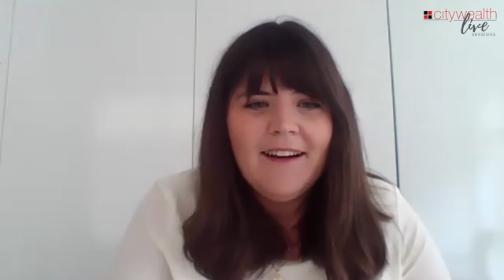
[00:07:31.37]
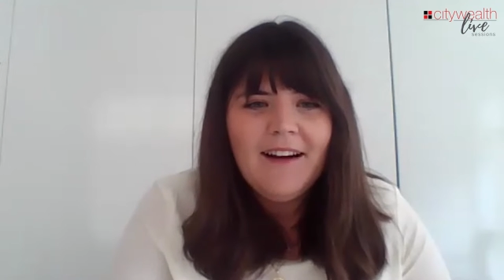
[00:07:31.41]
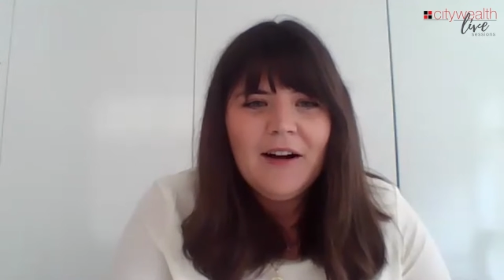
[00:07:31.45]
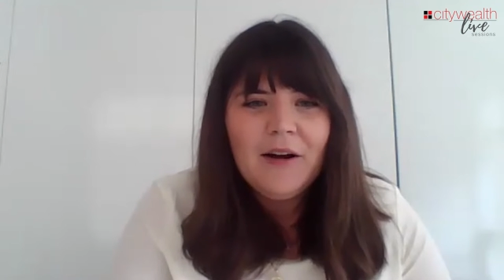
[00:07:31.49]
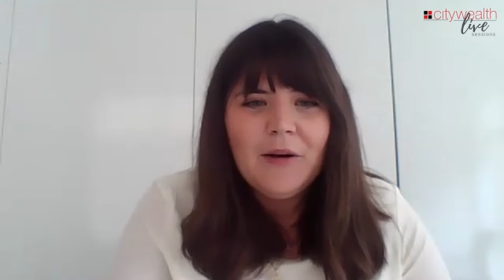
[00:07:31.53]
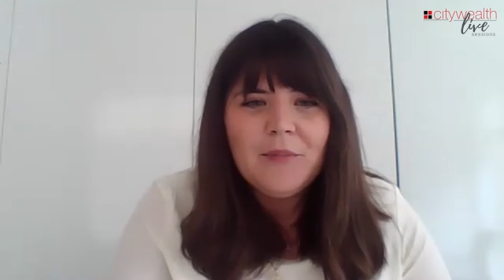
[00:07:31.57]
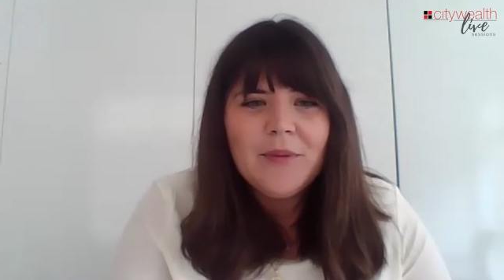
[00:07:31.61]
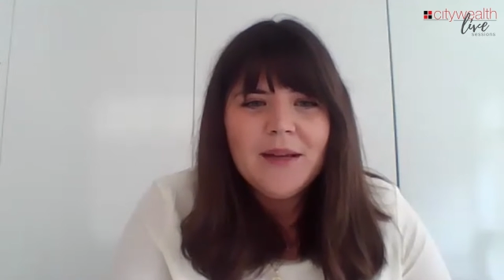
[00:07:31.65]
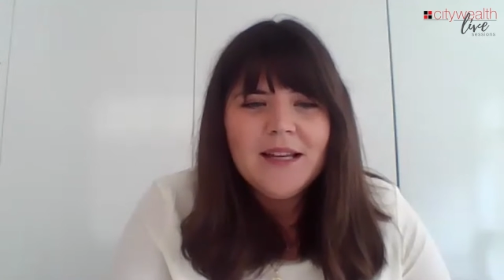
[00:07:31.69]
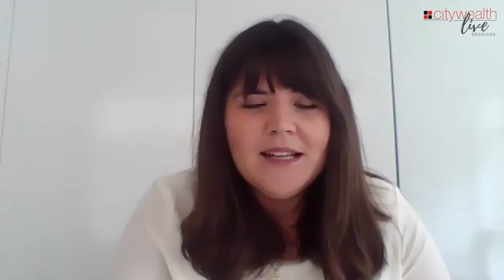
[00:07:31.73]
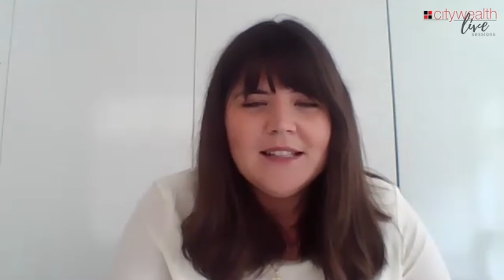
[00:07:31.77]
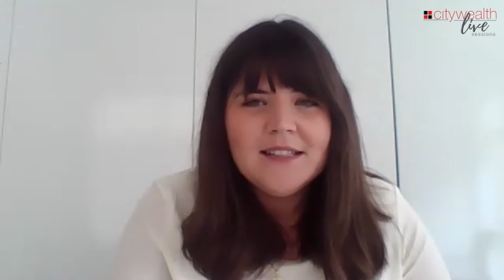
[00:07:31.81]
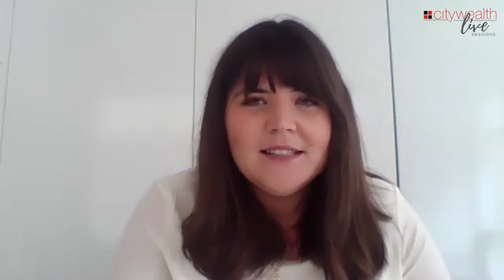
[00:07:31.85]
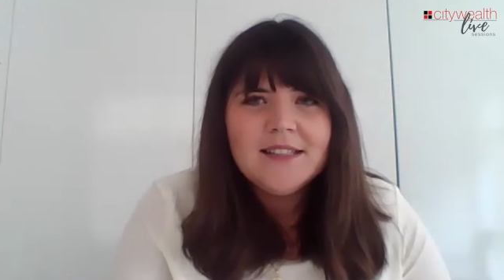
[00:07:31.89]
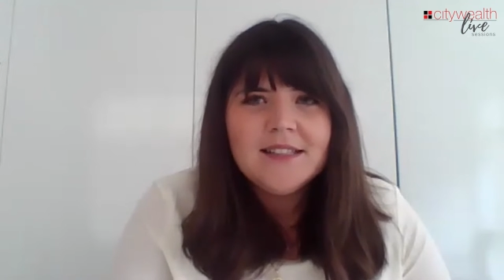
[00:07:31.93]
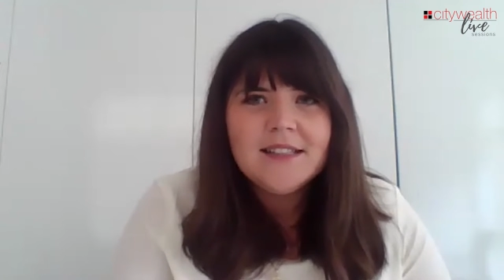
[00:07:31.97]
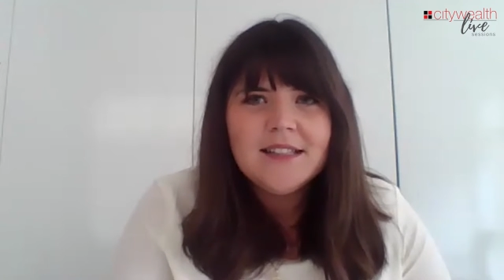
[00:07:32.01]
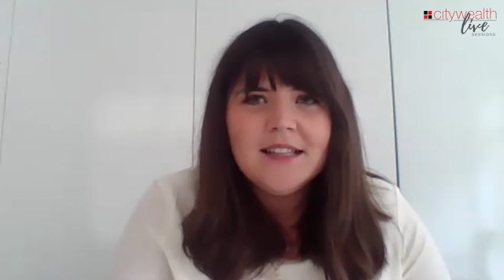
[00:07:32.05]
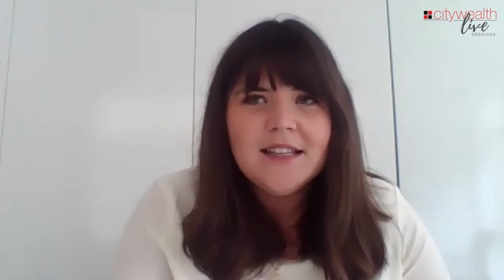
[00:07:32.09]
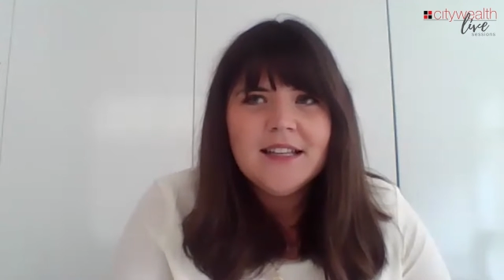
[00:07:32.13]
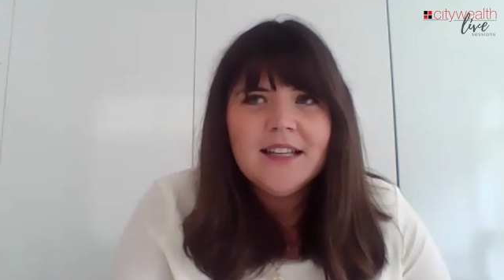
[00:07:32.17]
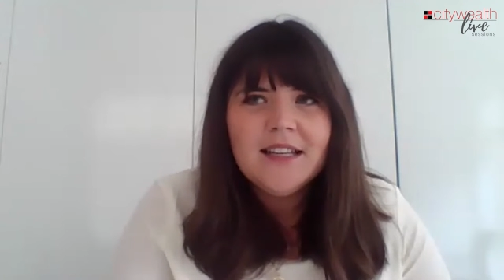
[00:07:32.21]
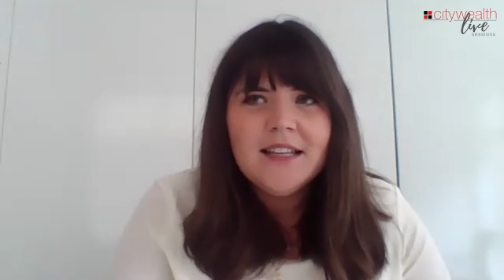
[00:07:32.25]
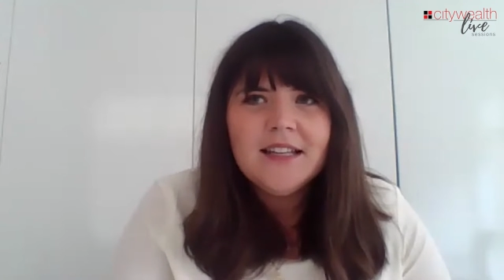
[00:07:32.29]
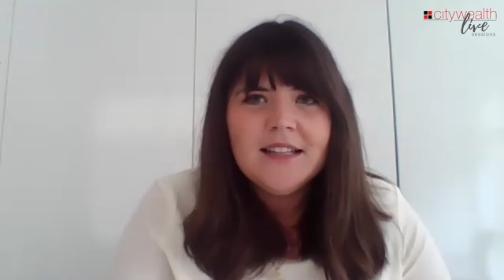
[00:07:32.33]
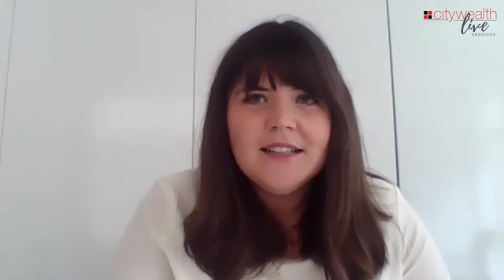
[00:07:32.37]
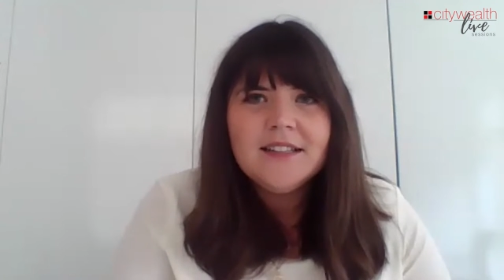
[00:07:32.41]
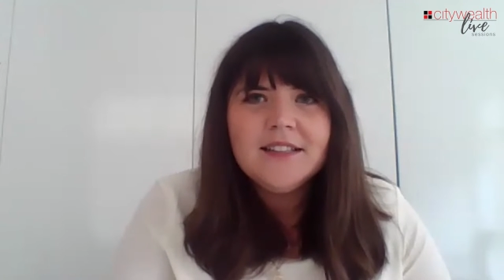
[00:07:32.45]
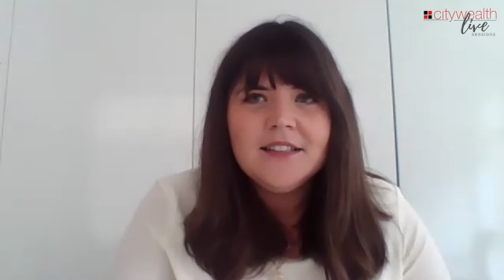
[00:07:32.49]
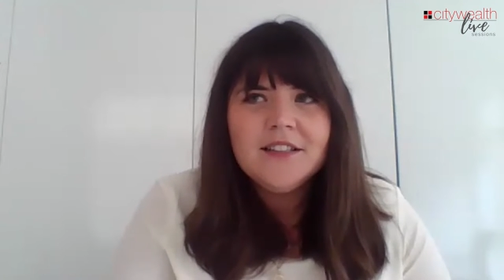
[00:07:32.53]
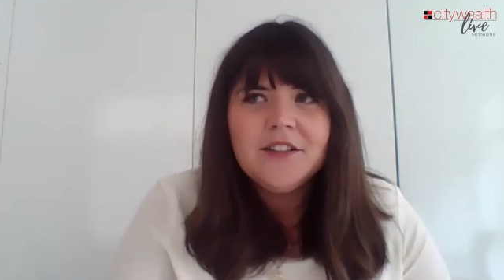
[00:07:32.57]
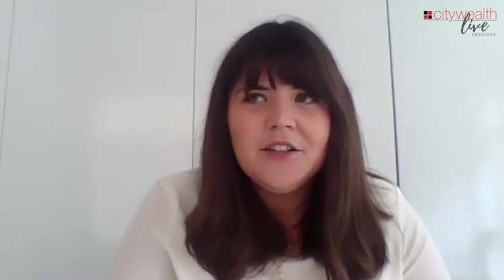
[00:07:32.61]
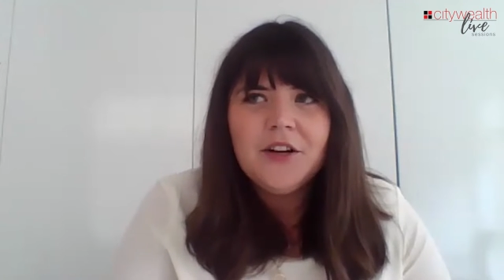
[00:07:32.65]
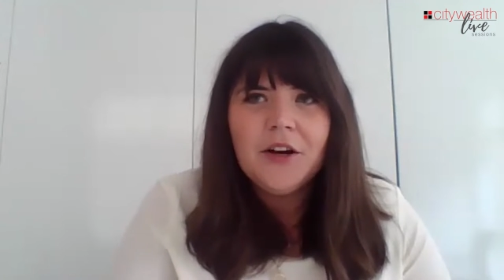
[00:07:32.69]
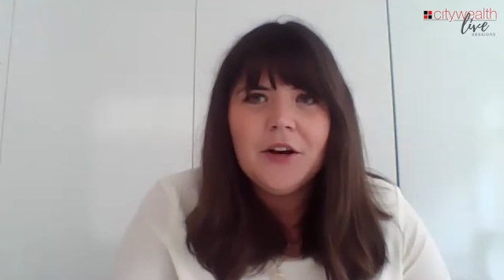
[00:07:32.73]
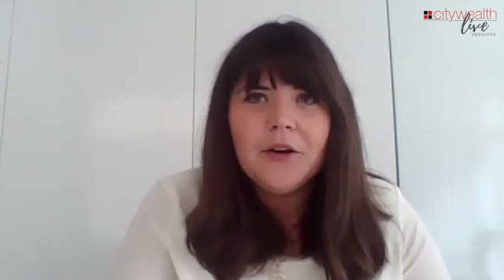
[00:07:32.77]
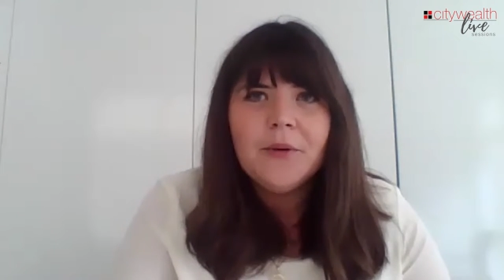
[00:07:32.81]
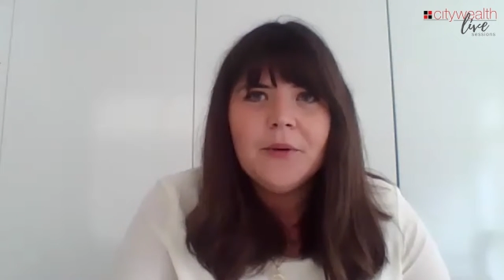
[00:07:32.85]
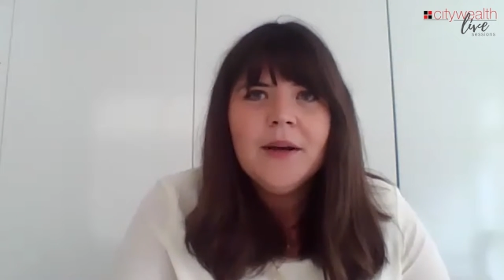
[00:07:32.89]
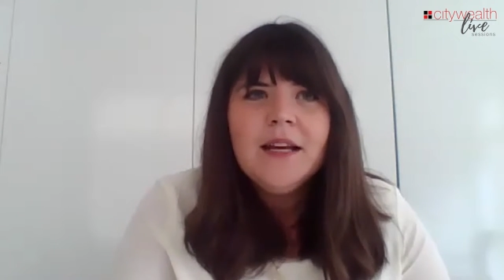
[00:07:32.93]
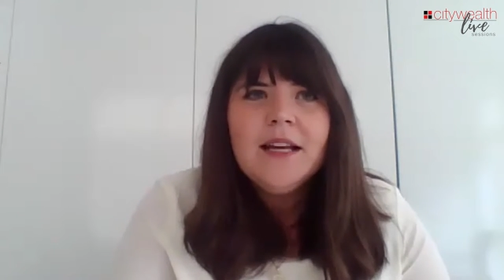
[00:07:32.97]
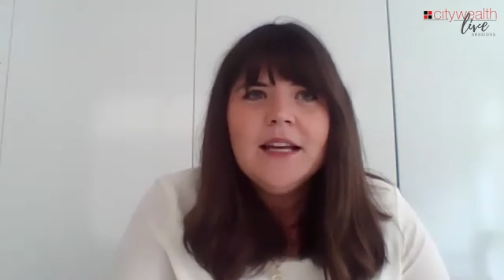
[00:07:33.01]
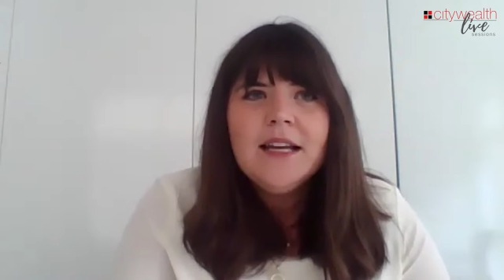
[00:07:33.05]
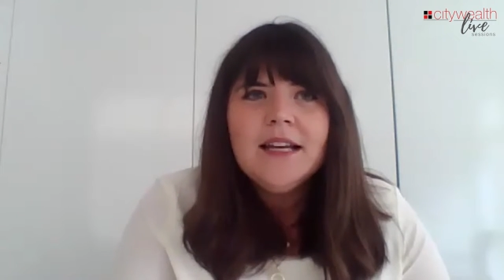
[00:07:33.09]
It's a